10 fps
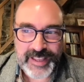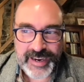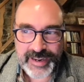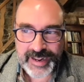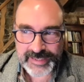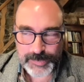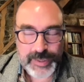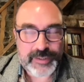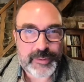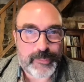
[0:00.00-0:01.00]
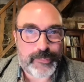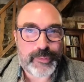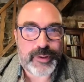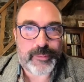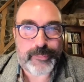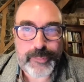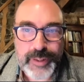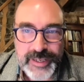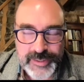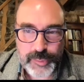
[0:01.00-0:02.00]
that aspect of
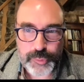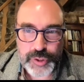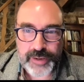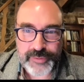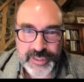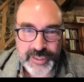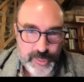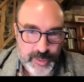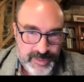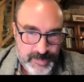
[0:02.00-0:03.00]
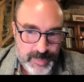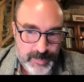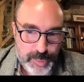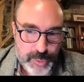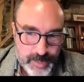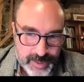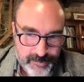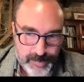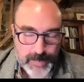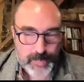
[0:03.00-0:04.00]
classical Shaiva Tantra has been blown out
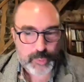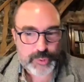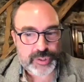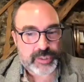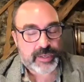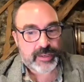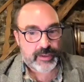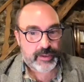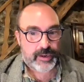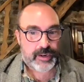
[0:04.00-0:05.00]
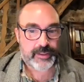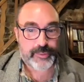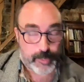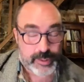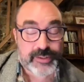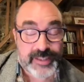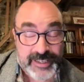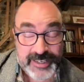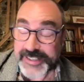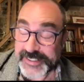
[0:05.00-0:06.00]
of proportion. Though it is the
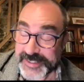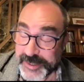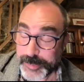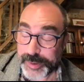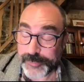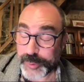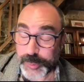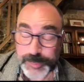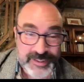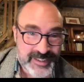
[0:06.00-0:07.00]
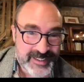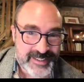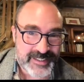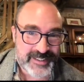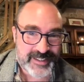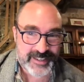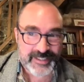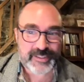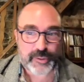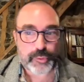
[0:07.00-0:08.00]
case that Abhinavagupta says it
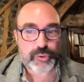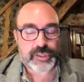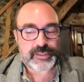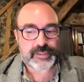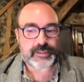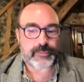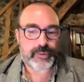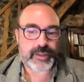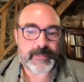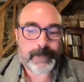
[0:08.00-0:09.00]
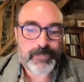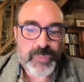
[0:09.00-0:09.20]
is hugely significant.